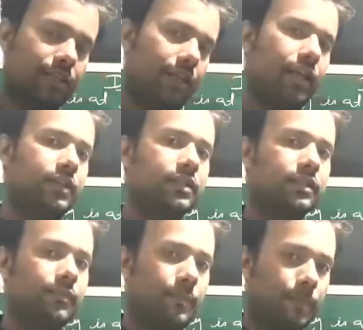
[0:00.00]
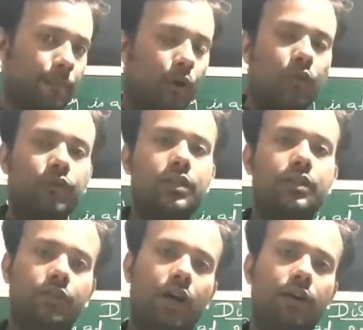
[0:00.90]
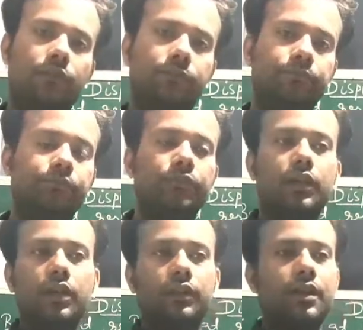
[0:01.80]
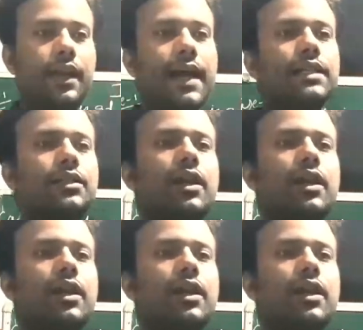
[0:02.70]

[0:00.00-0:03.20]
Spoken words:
case of this graph. The next